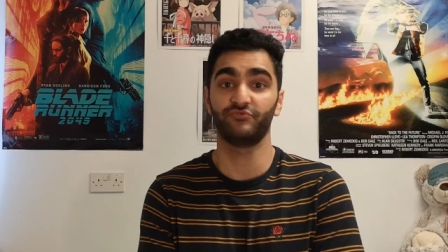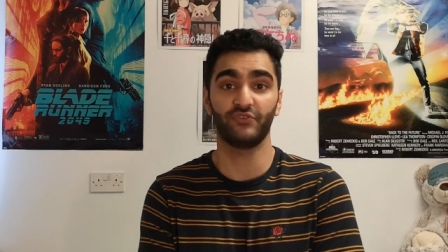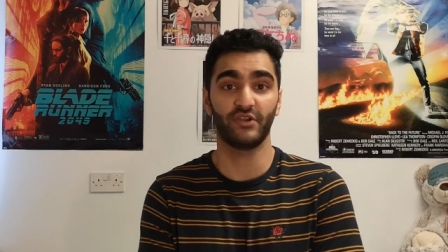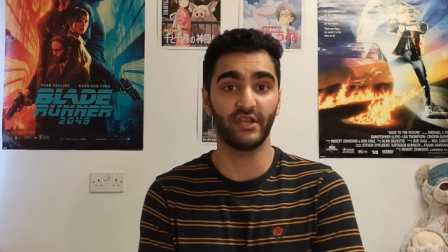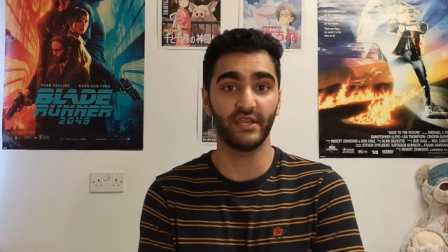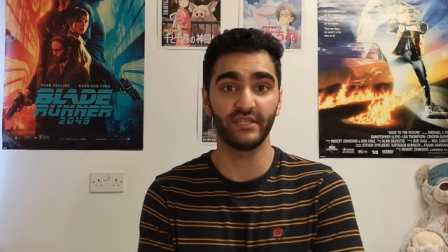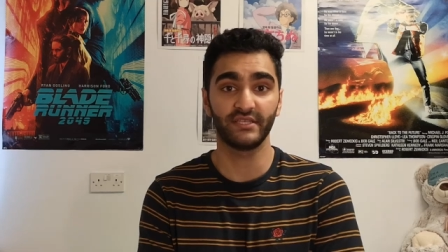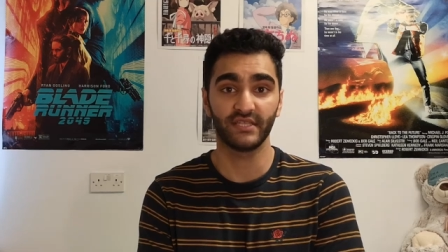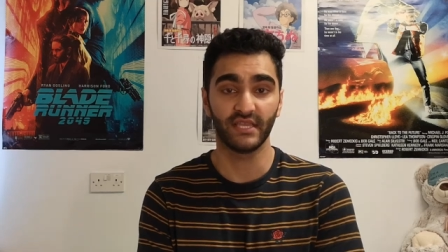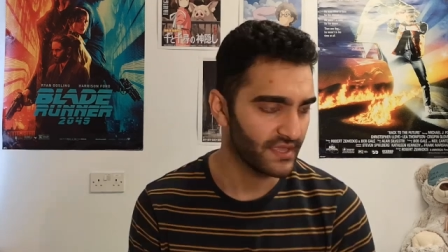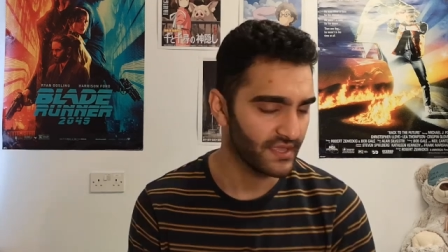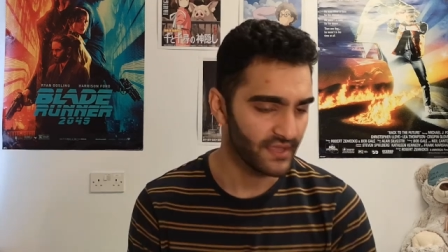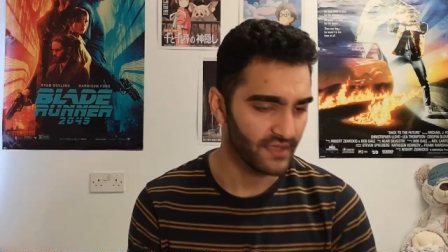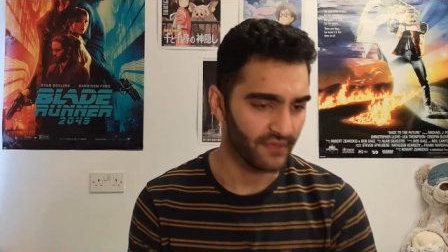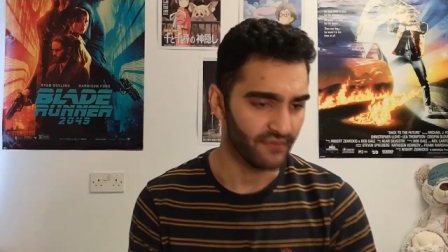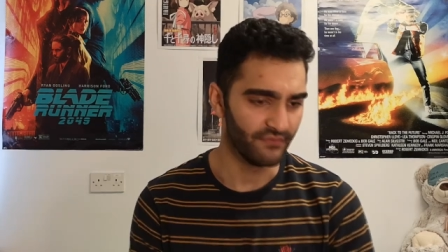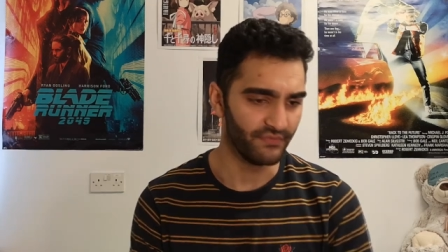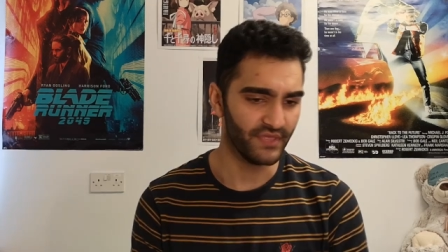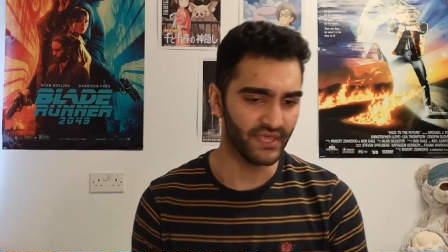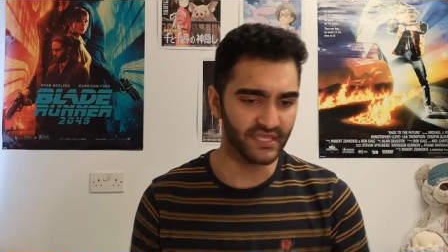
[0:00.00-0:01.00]
ride.
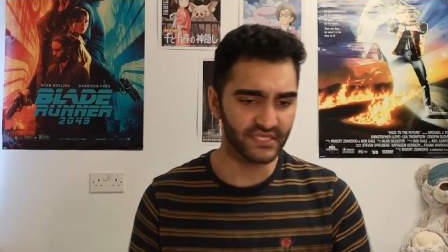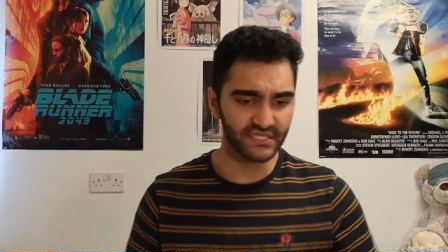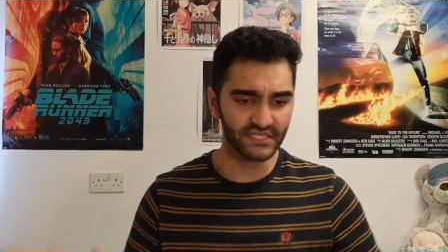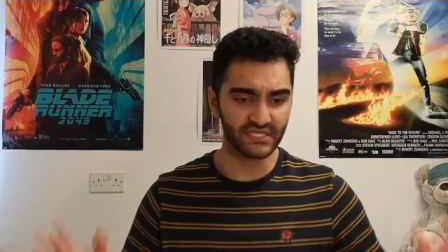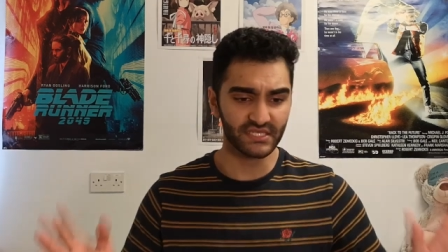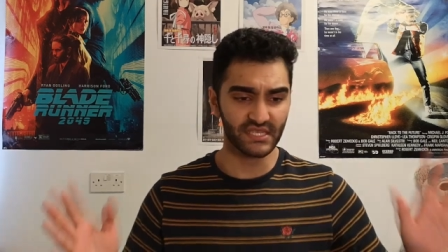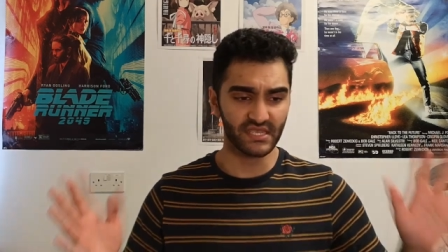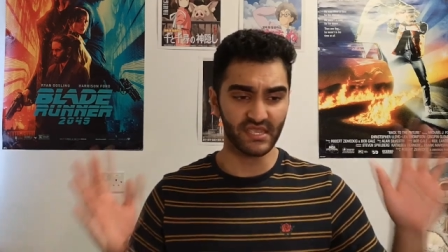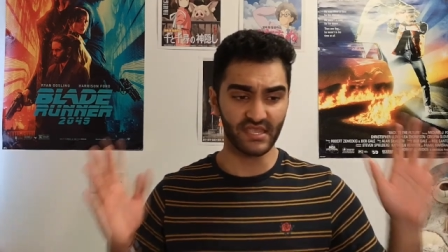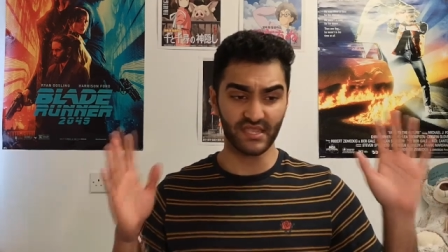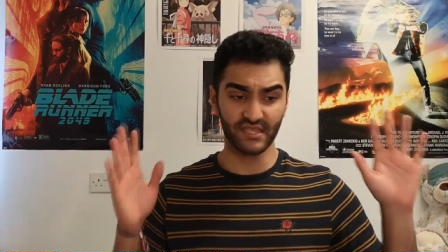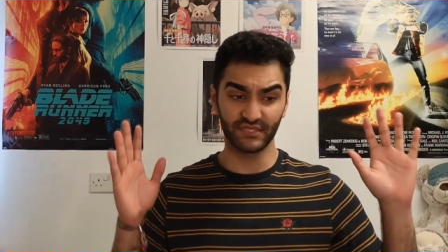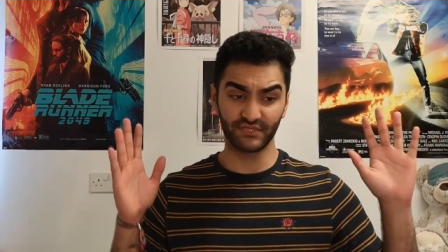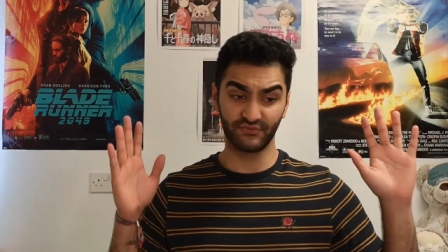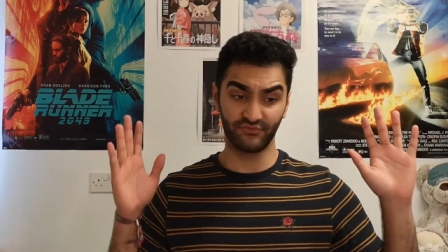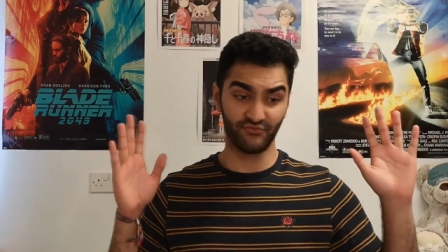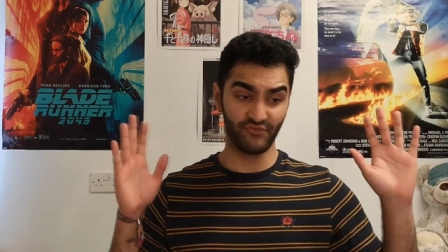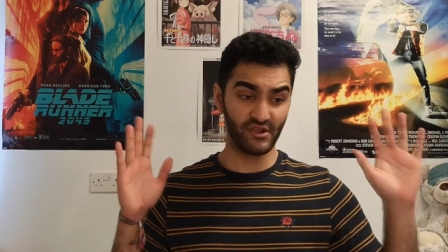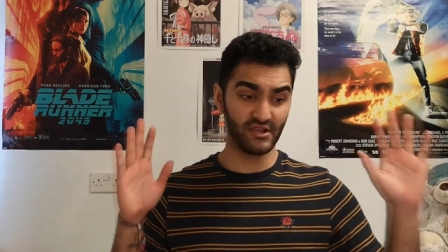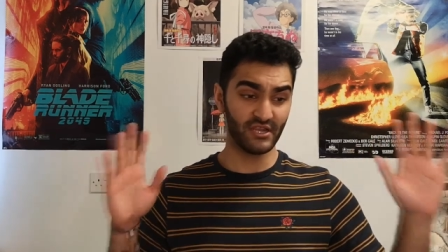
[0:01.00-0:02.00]
This is
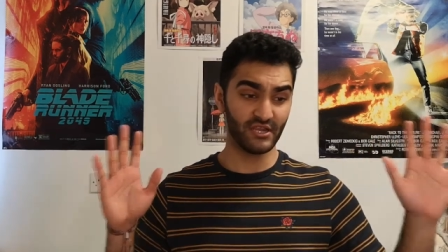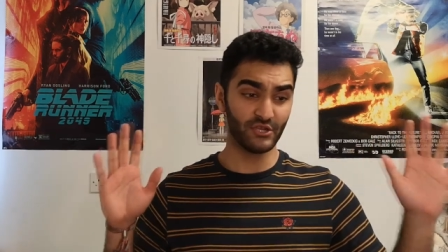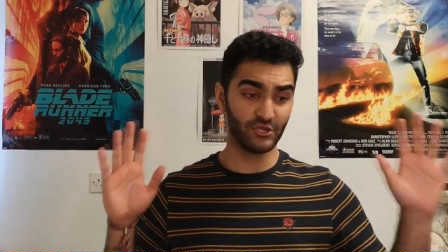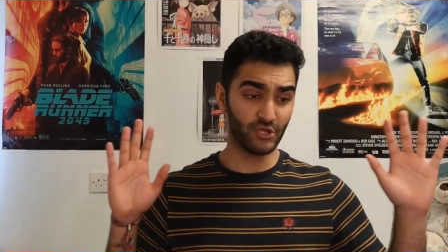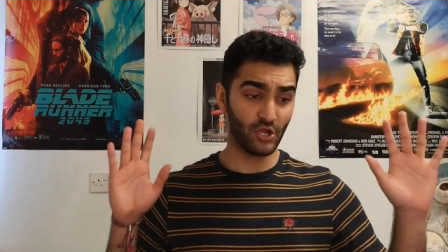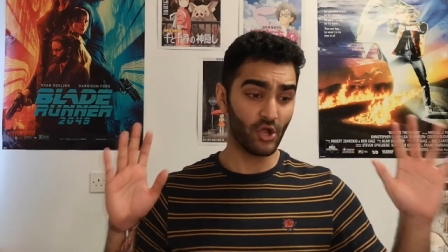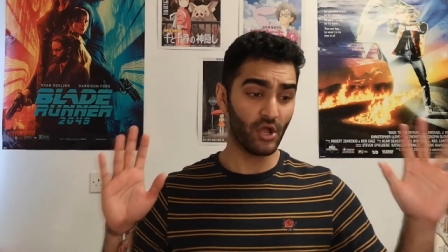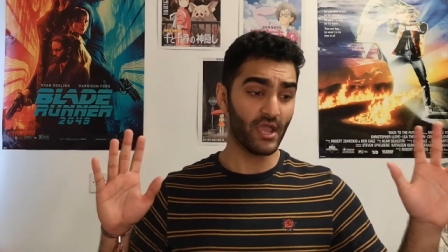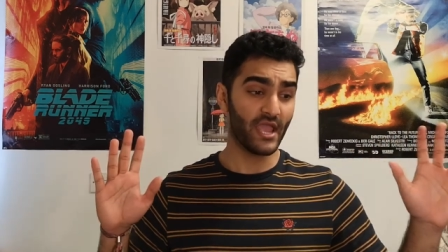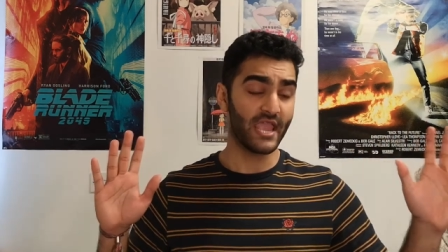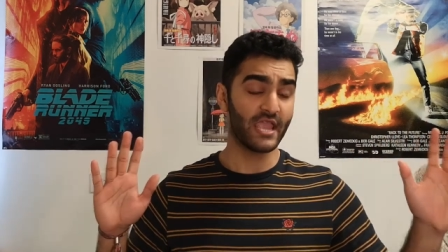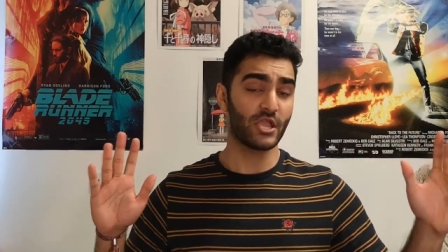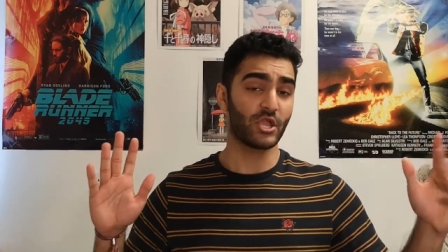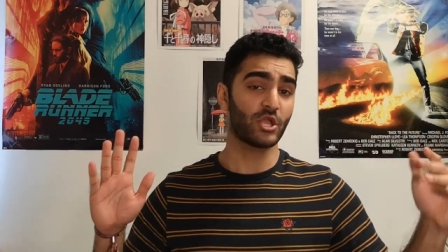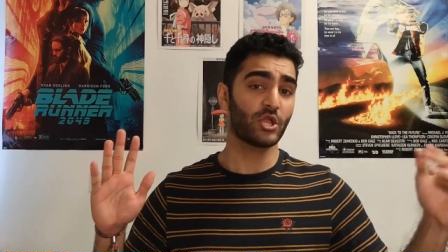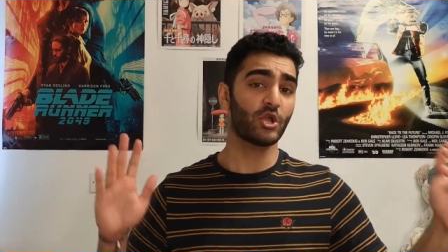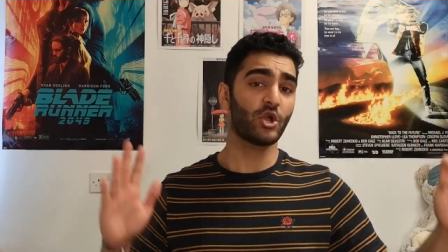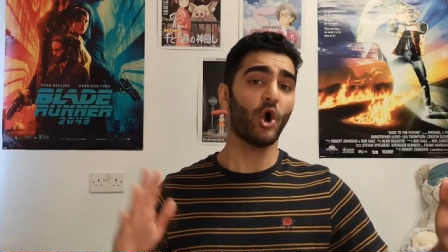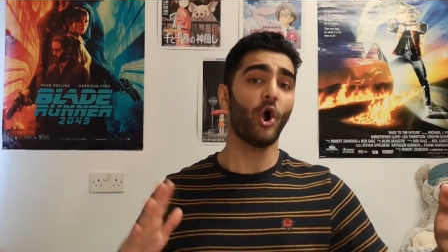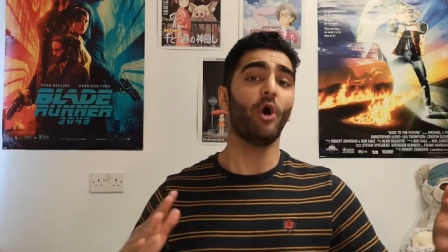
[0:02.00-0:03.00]
really not a
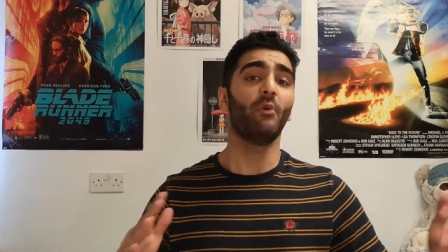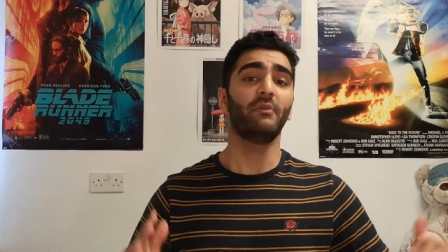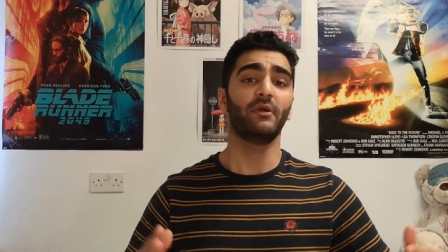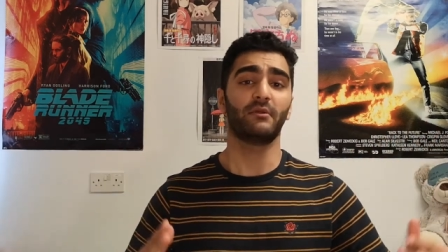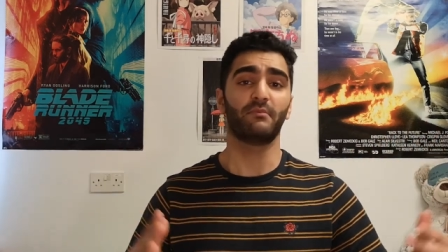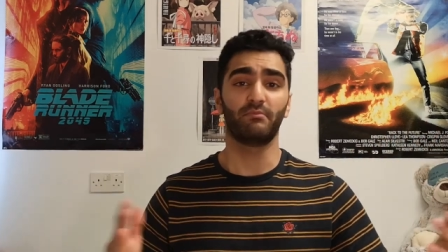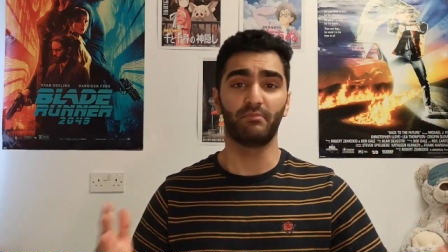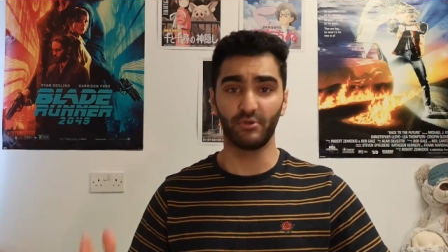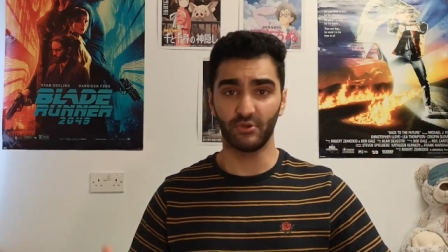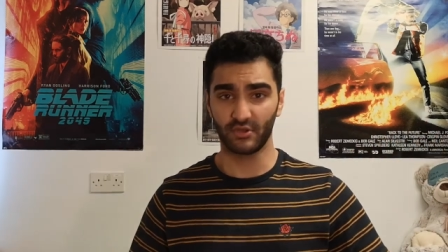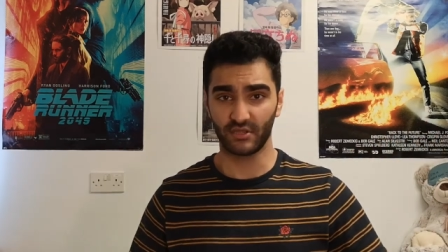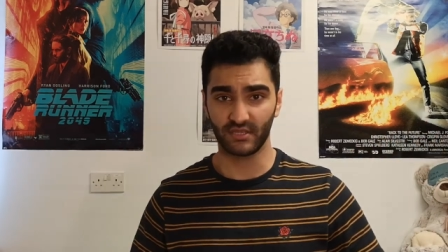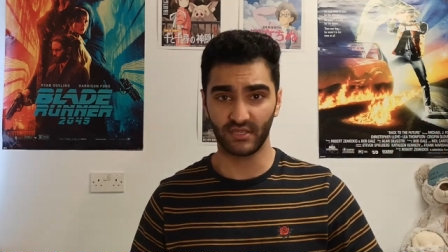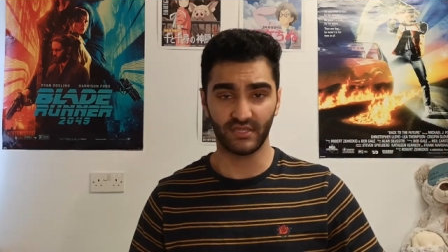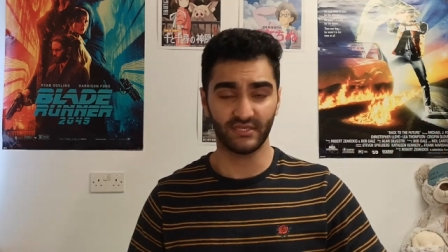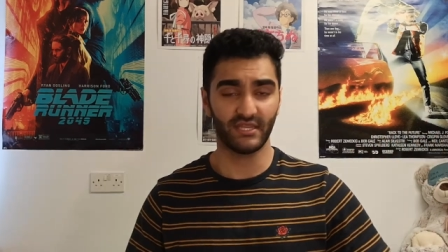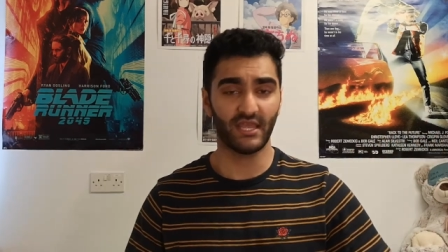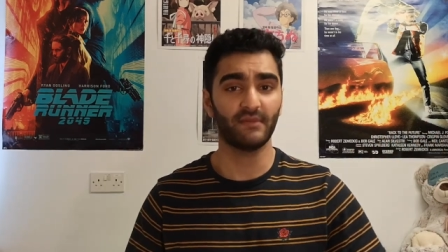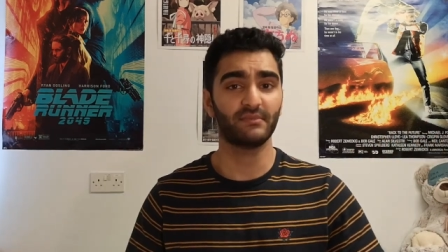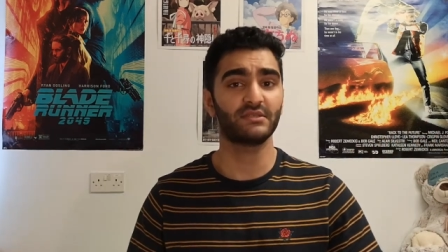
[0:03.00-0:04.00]
comic book
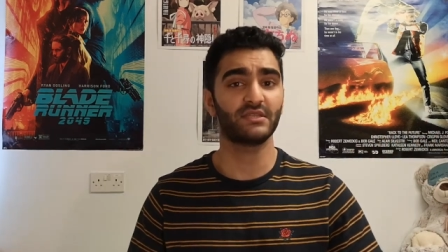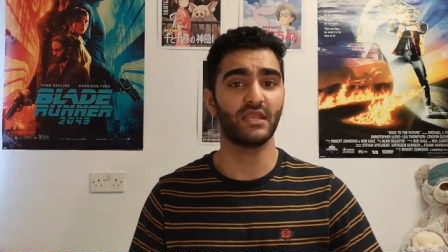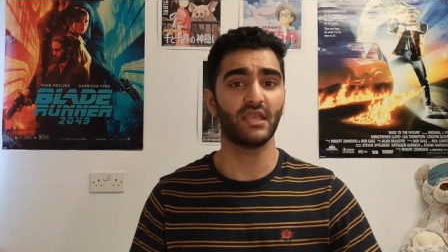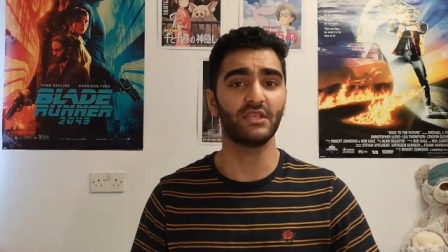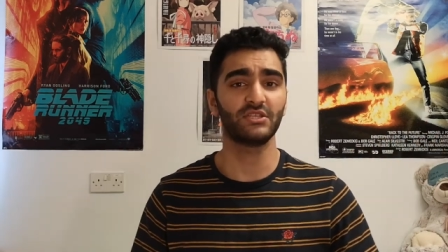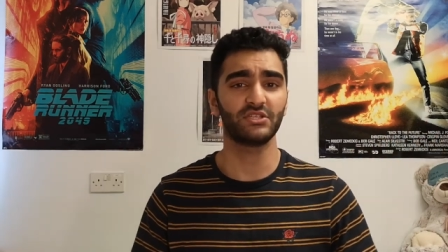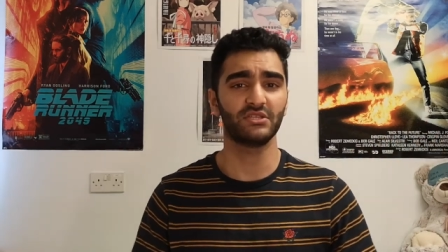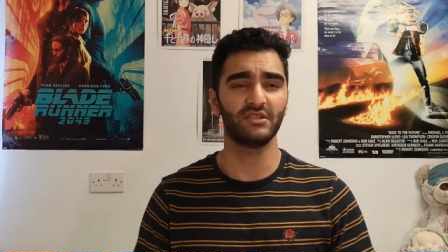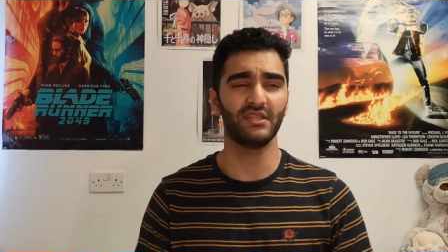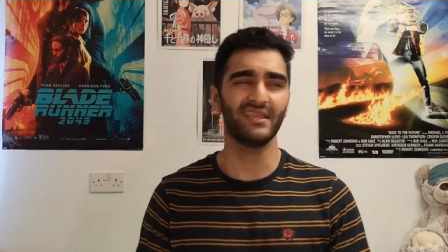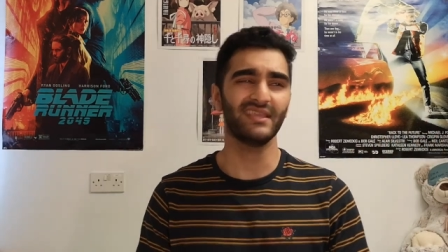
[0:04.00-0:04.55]
adaptation.